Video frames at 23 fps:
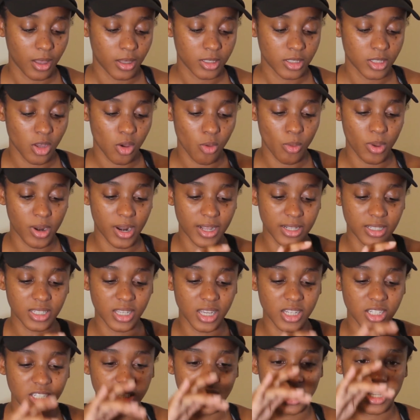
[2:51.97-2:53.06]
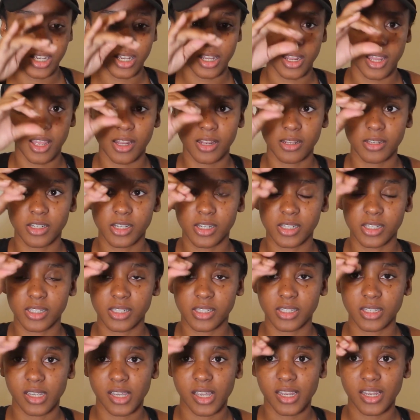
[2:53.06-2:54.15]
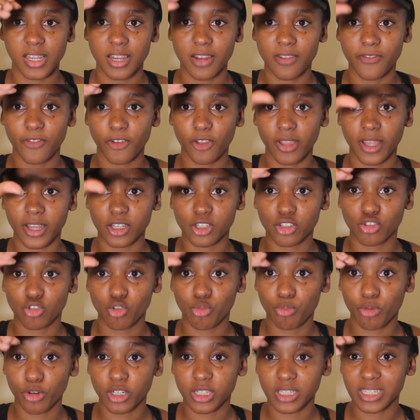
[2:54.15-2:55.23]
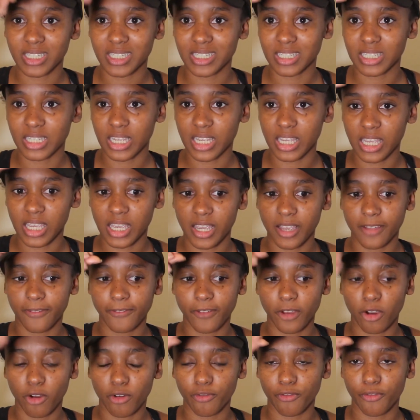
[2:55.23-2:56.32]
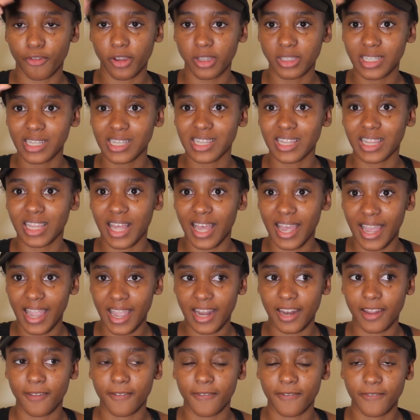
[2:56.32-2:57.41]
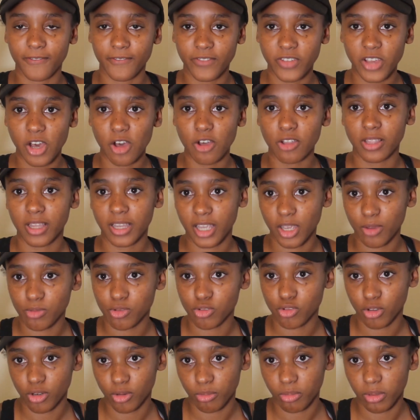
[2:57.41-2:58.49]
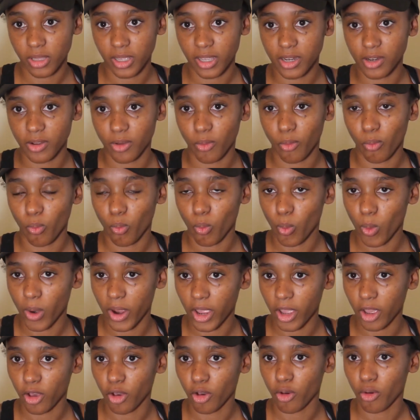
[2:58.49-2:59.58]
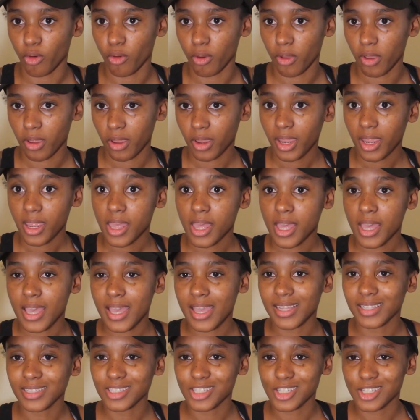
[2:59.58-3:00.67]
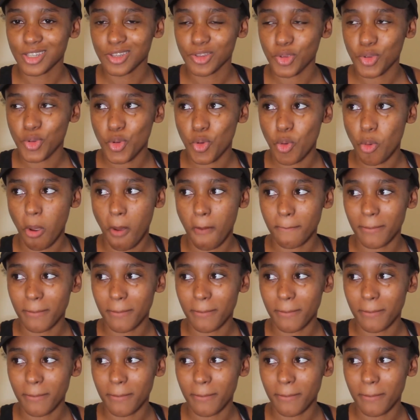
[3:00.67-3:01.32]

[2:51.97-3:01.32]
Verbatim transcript: So when I touched it, it just, it didn't feel like super sticky. It felt really light and it felt like it was gonna blend well into